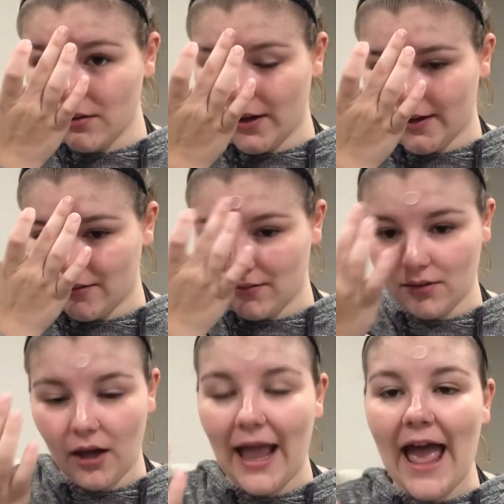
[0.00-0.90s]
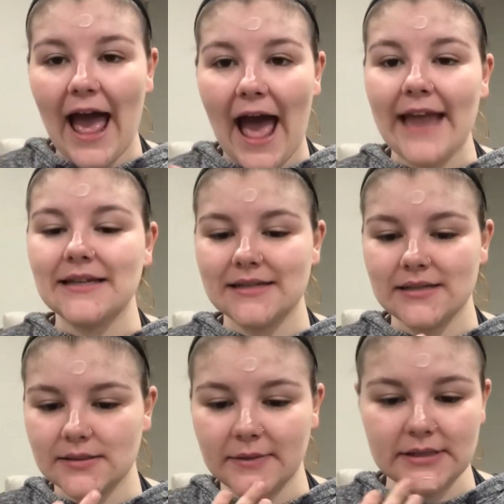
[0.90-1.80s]
Like, I hate
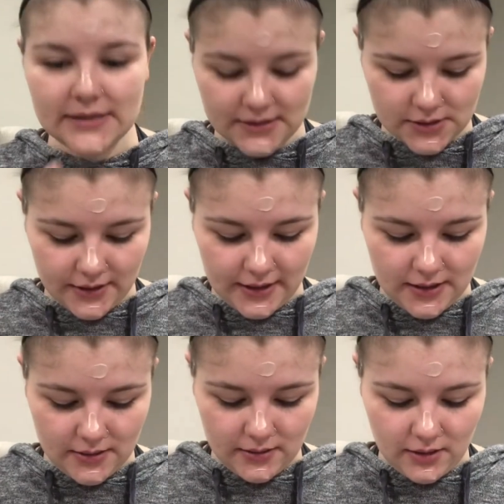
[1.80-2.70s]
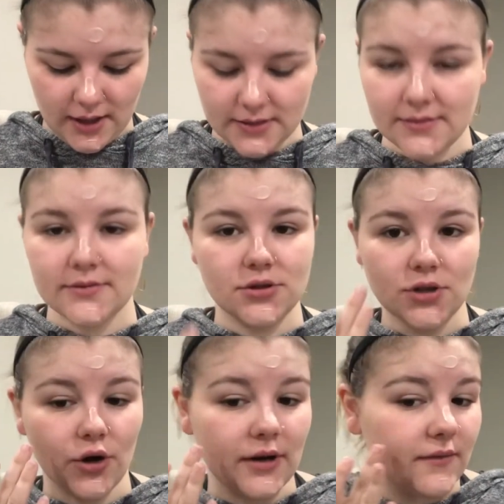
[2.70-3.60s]
the smell of sunscreen. I
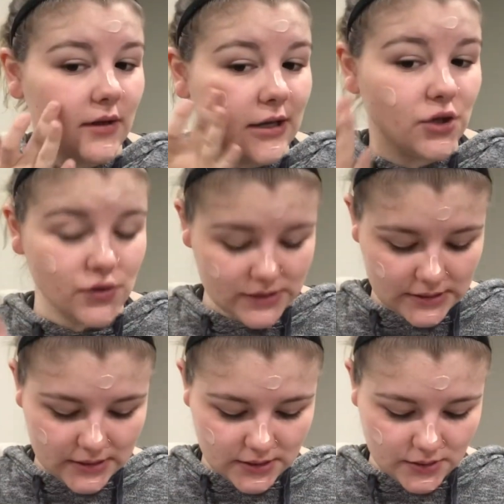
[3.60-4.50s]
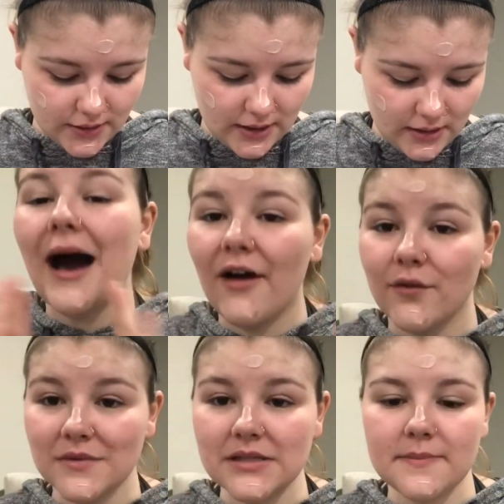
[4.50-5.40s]
don't even like using sunscreen. Apart
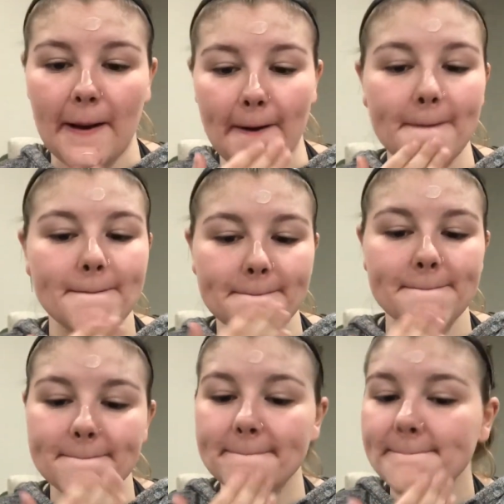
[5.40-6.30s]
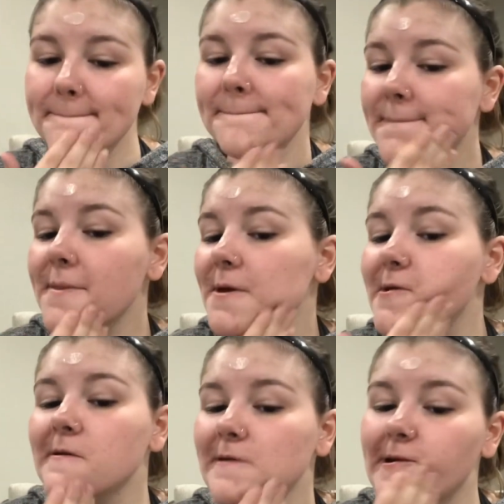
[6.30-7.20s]
from the smell,
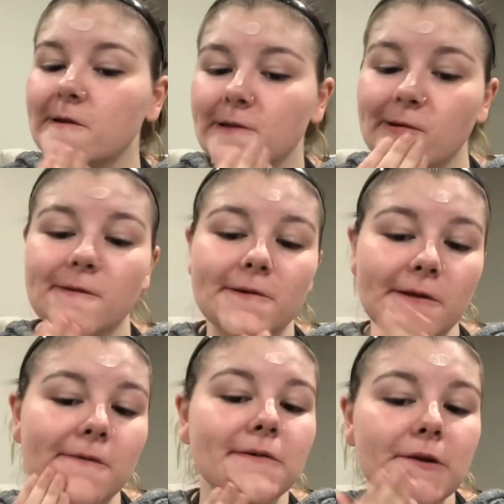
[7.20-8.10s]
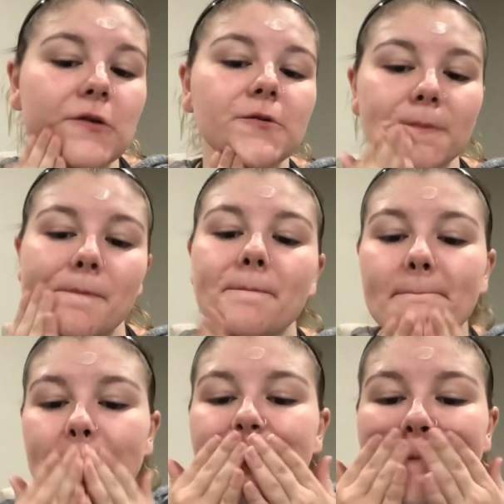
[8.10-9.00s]
it is actually really, really good.
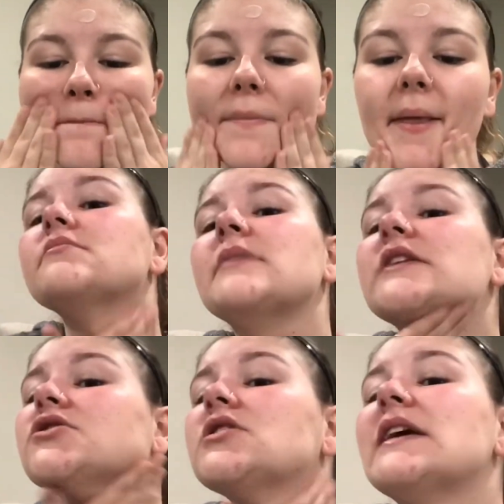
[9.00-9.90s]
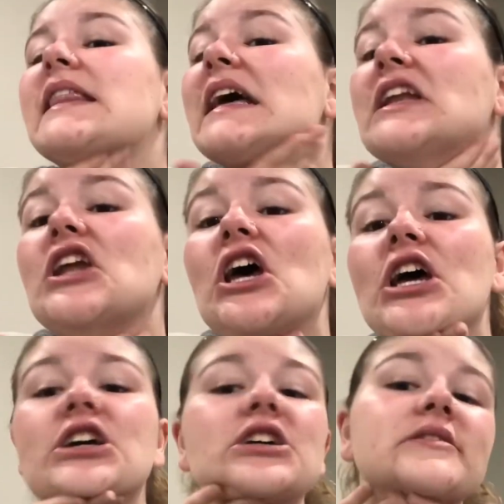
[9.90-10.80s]
Make sure you get that
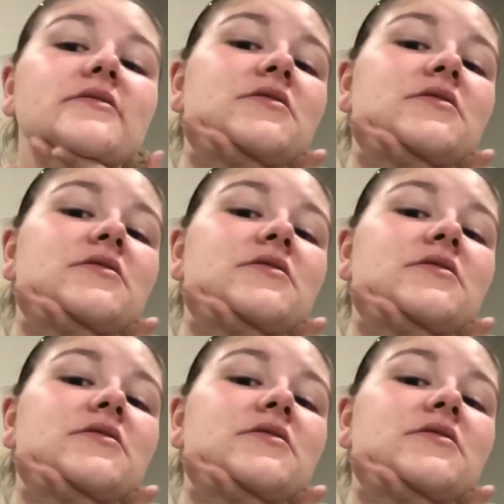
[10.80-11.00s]
neck.